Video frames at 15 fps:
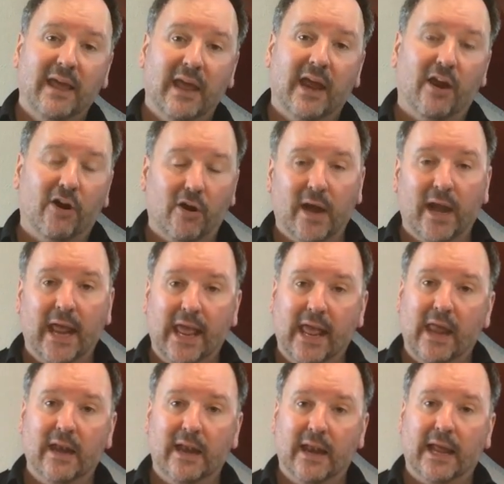care and
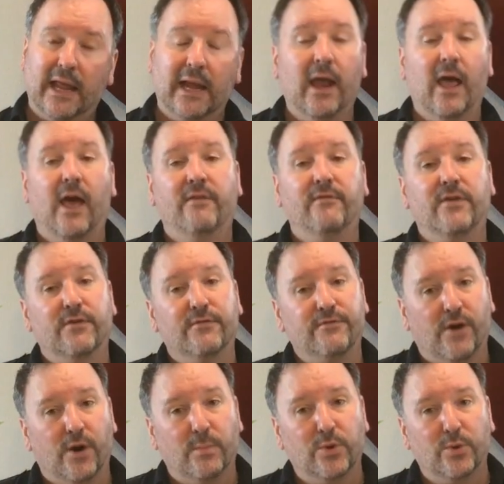handling of your
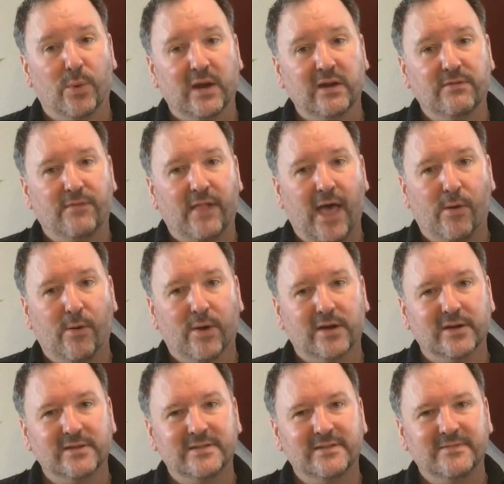farm direct flowers.
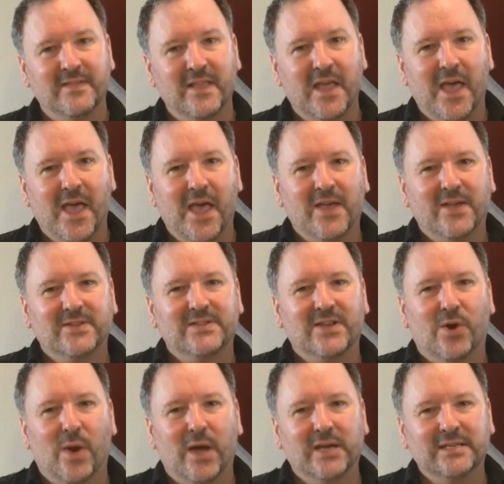
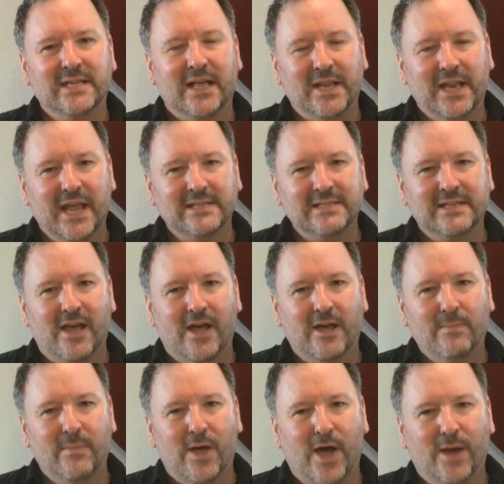So until next
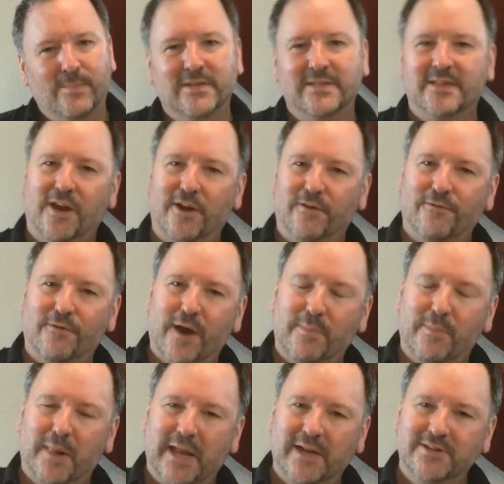time, I'm designer
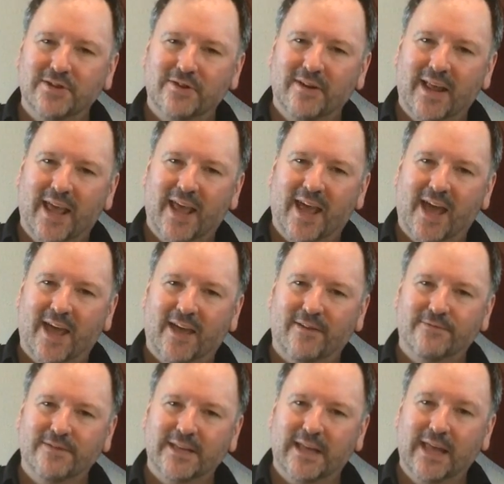Frank Blanchard,
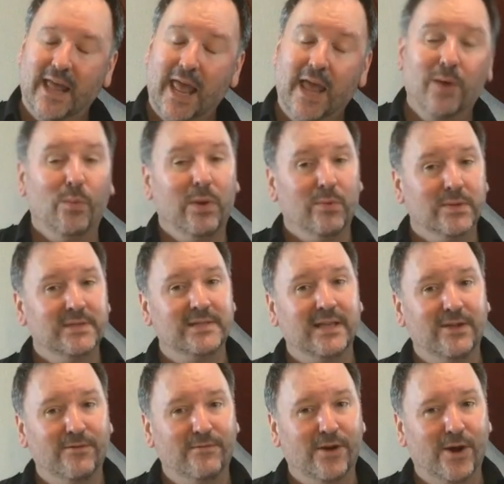AIFD, and we will
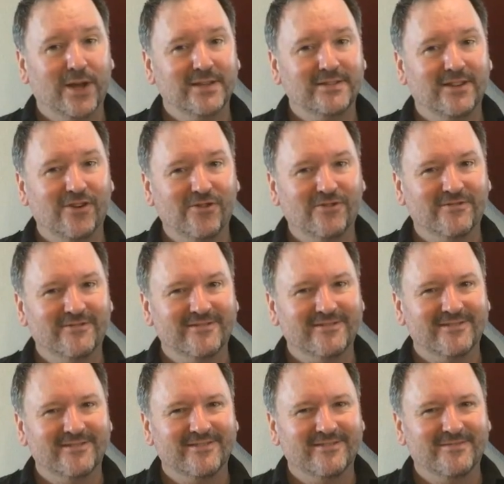see you very soon.
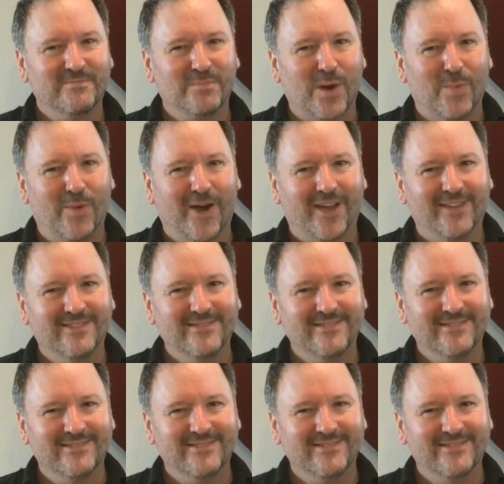Bye-bye.